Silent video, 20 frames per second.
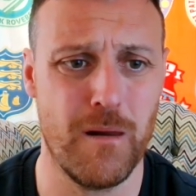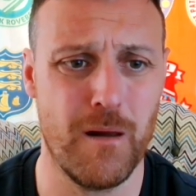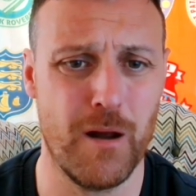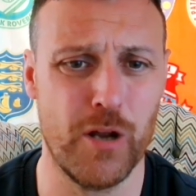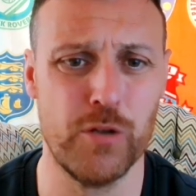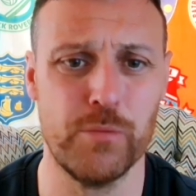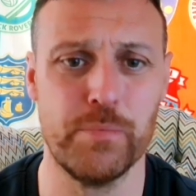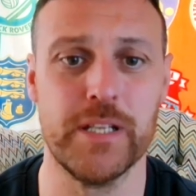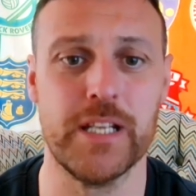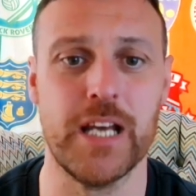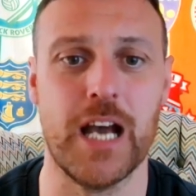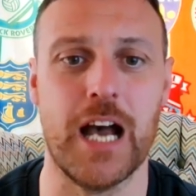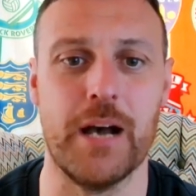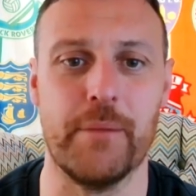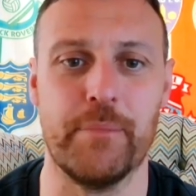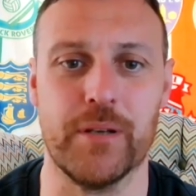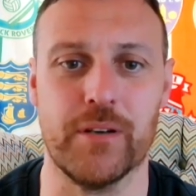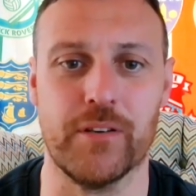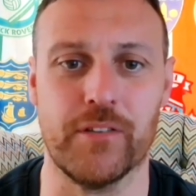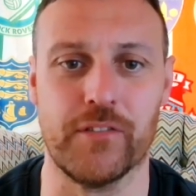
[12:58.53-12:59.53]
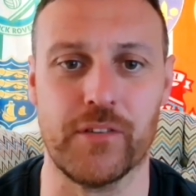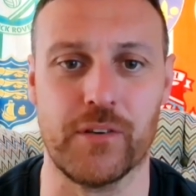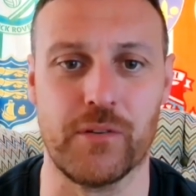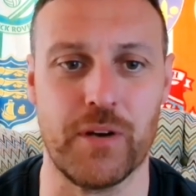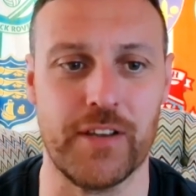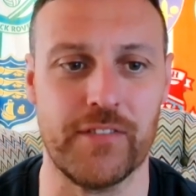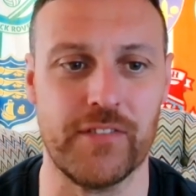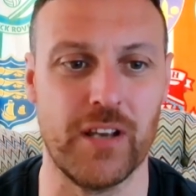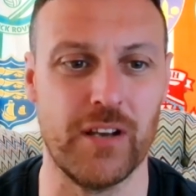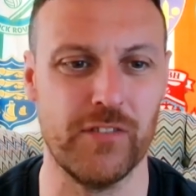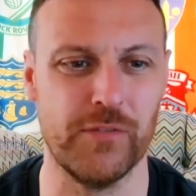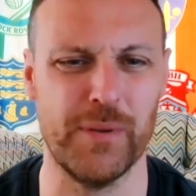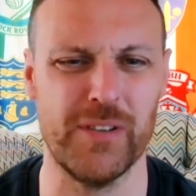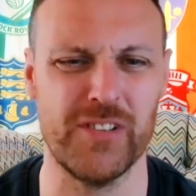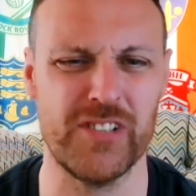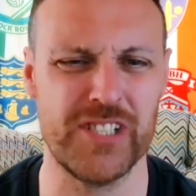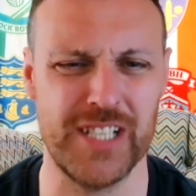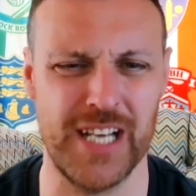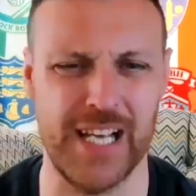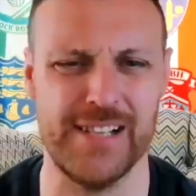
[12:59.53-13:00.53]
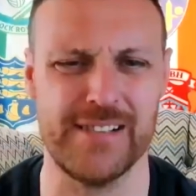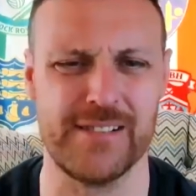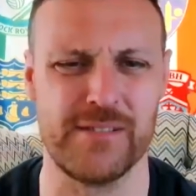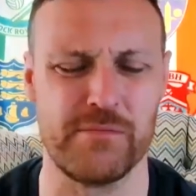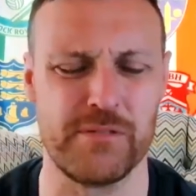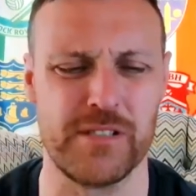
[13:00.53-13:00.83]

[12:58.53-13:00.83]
who'd be the happier is the question. I suppose Shells